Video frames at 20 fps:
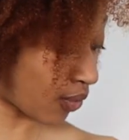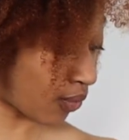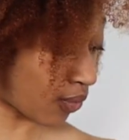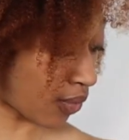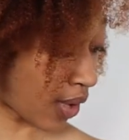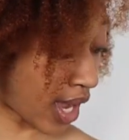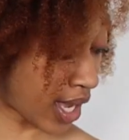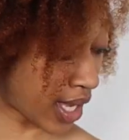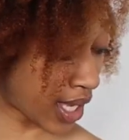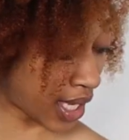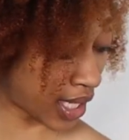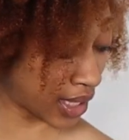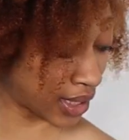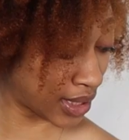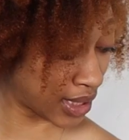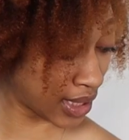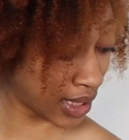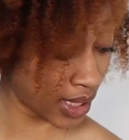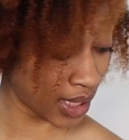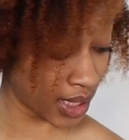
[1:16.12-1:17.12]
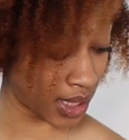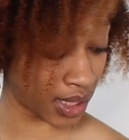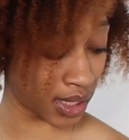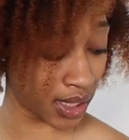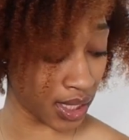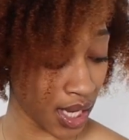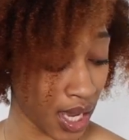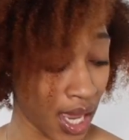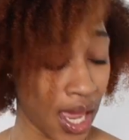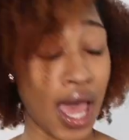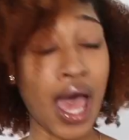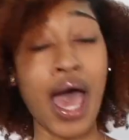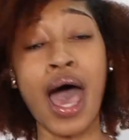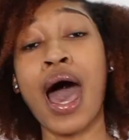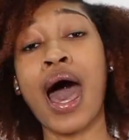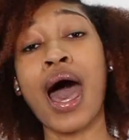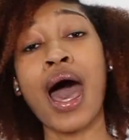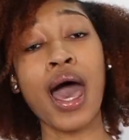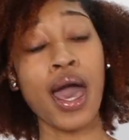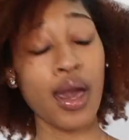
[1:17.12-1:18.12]
Right? And then
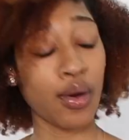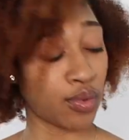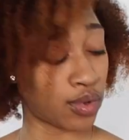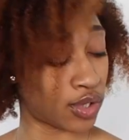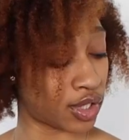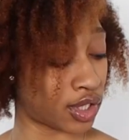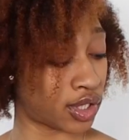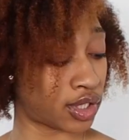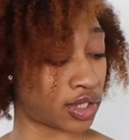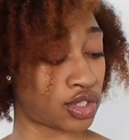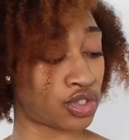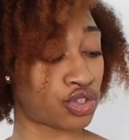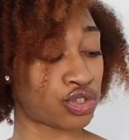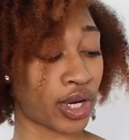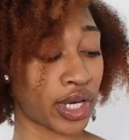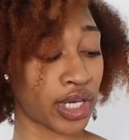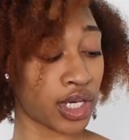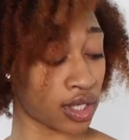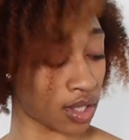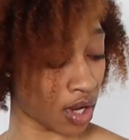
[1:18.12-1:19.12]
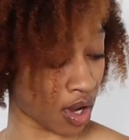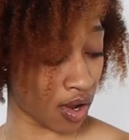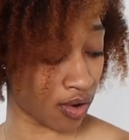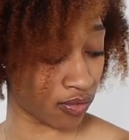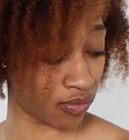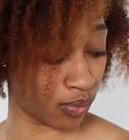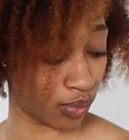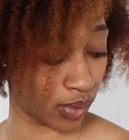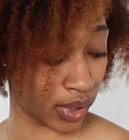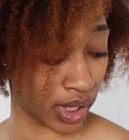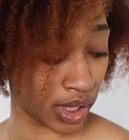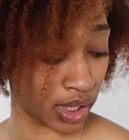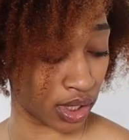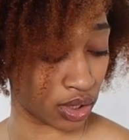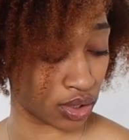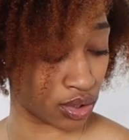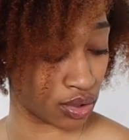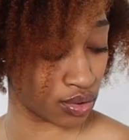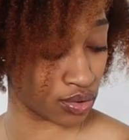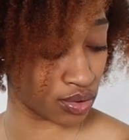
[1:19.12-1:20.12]
I will trade it off
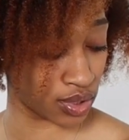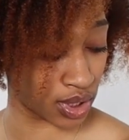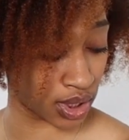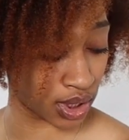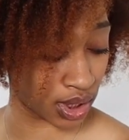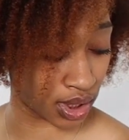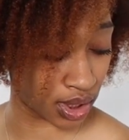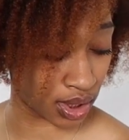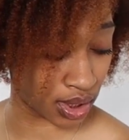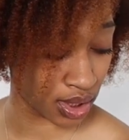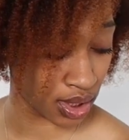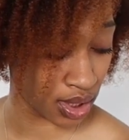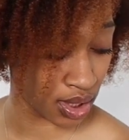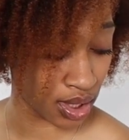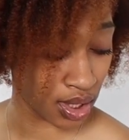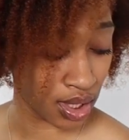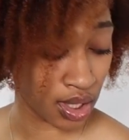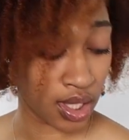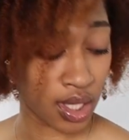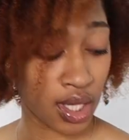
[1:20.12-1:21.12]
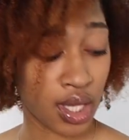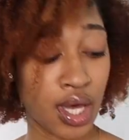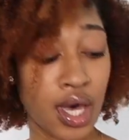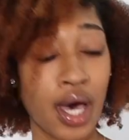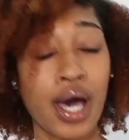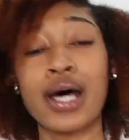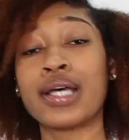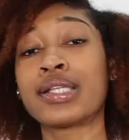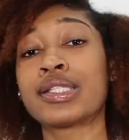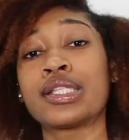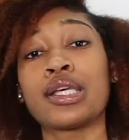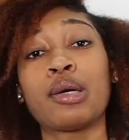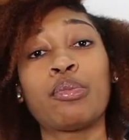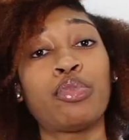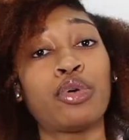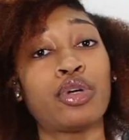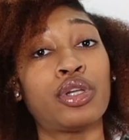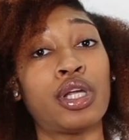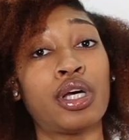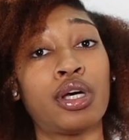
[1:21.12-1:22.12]
with using a
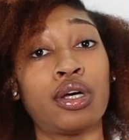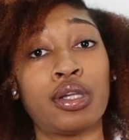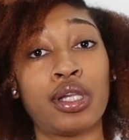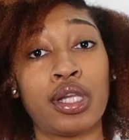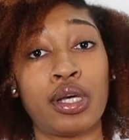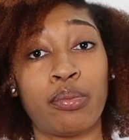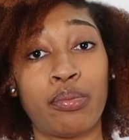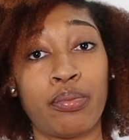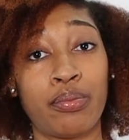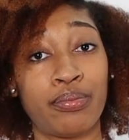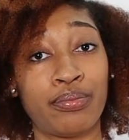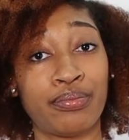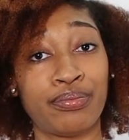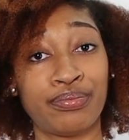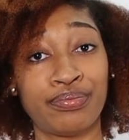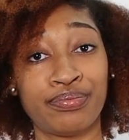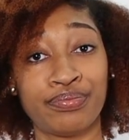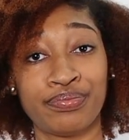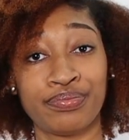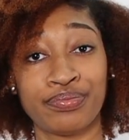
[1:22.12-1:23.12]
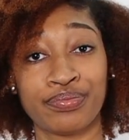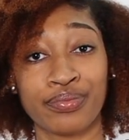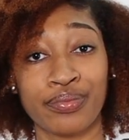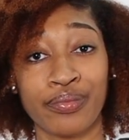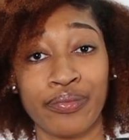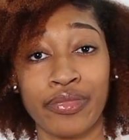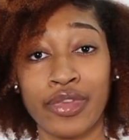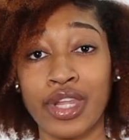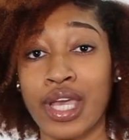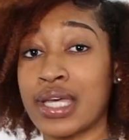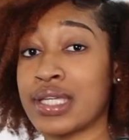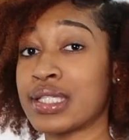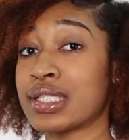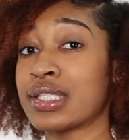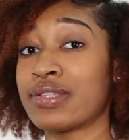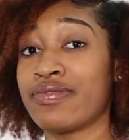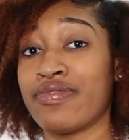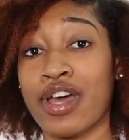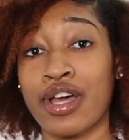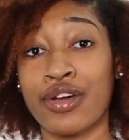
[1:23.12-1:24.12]
simple little lip.
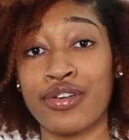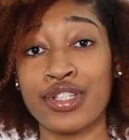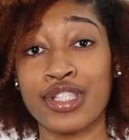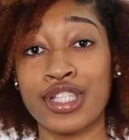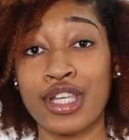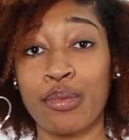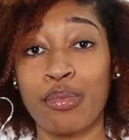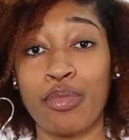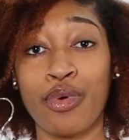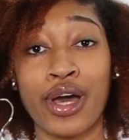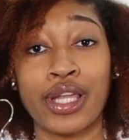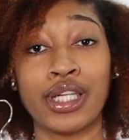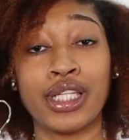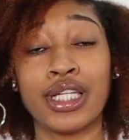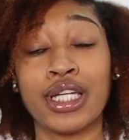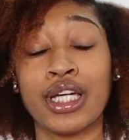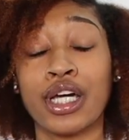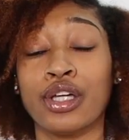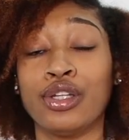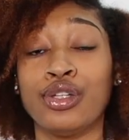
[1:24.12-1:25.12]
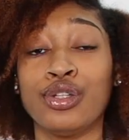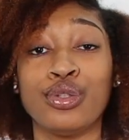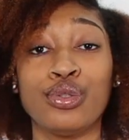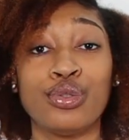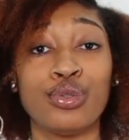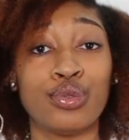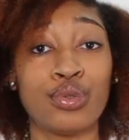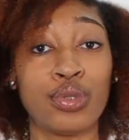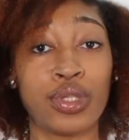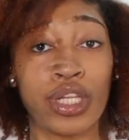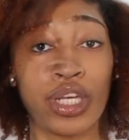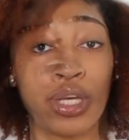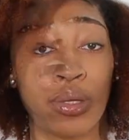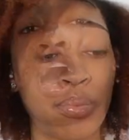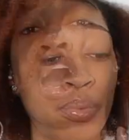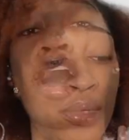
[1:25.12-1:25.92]
It's very simple. I need a nude lip.